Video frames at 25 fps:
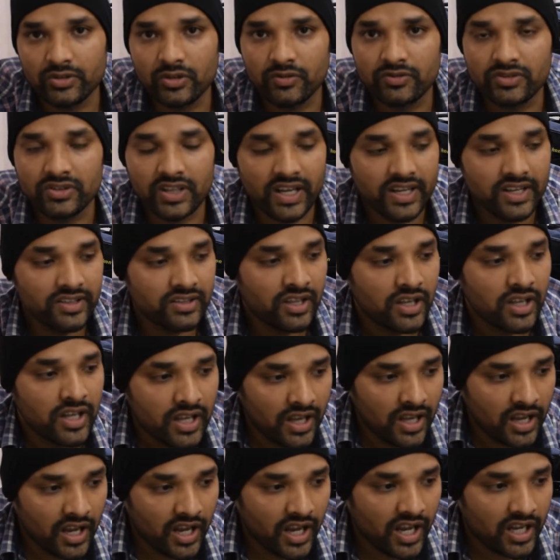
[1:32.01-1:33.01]
of size,
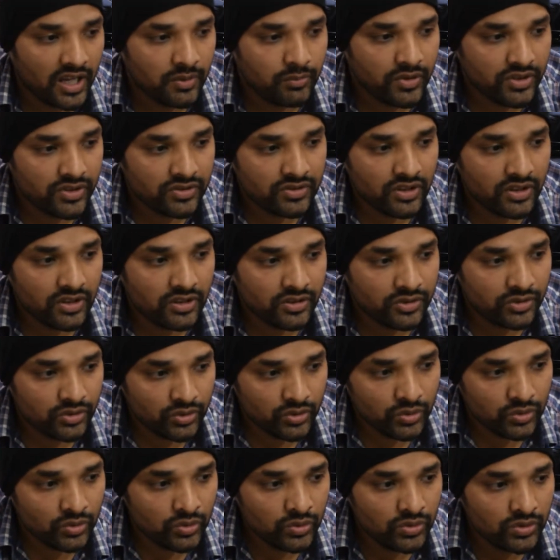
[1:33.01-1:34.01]
and Pixel
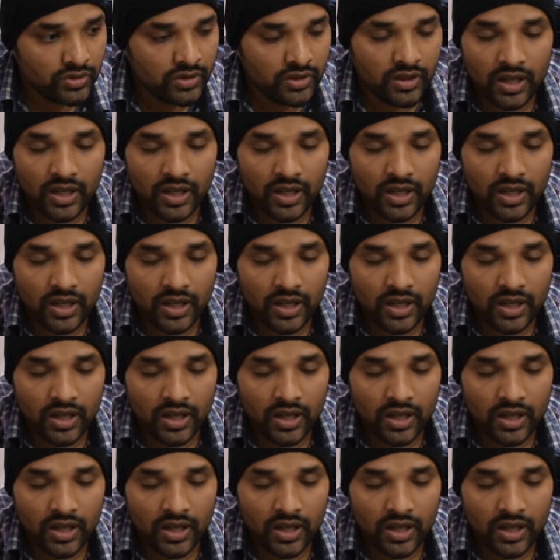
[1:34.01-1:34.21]
2,